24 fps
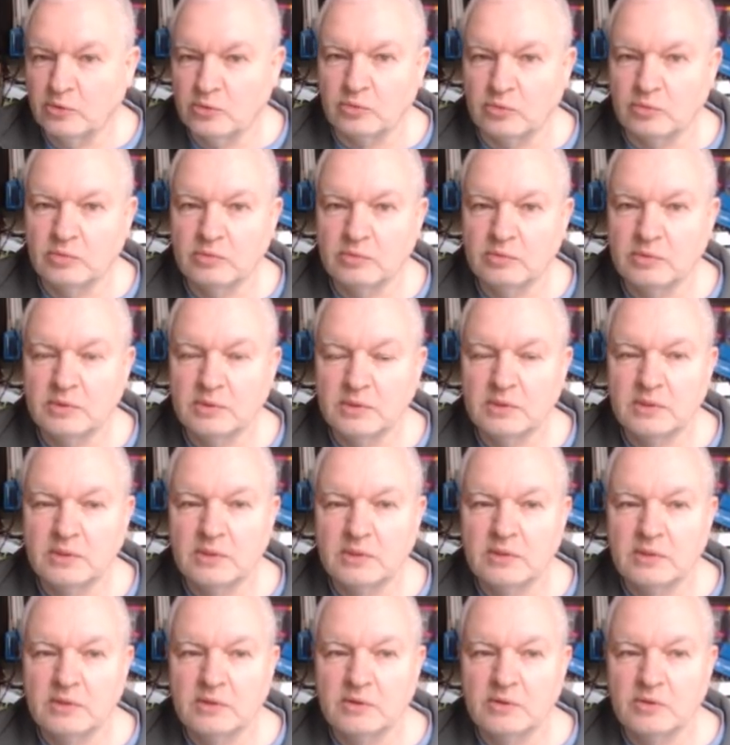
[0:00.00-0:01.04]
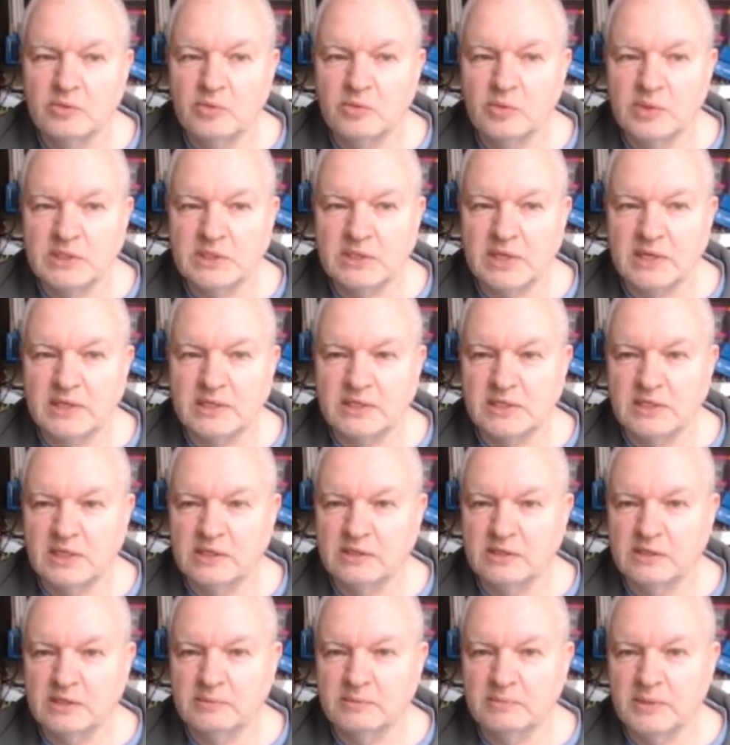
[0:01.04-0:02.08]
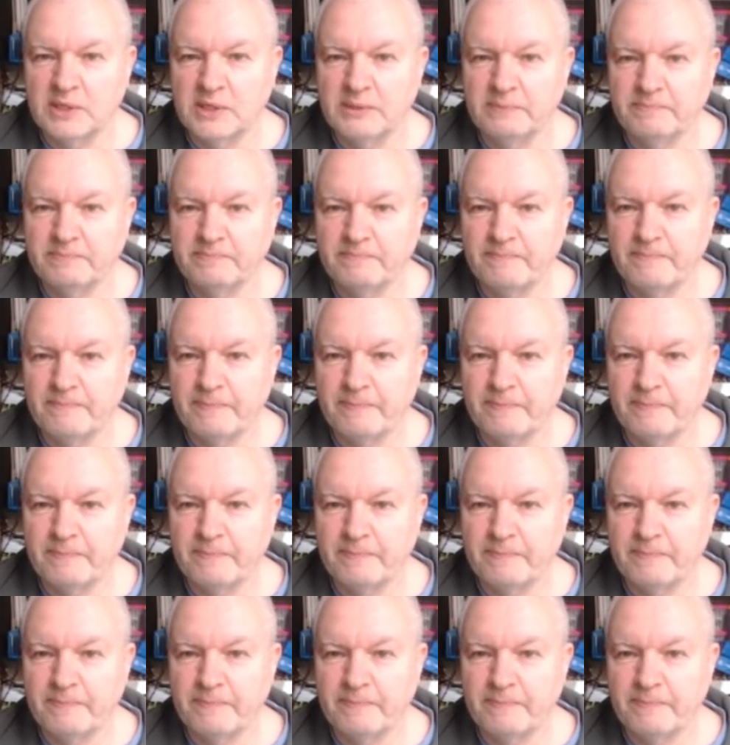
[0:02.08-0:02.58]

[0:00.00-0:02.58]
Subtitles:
Oh, where's that sending me?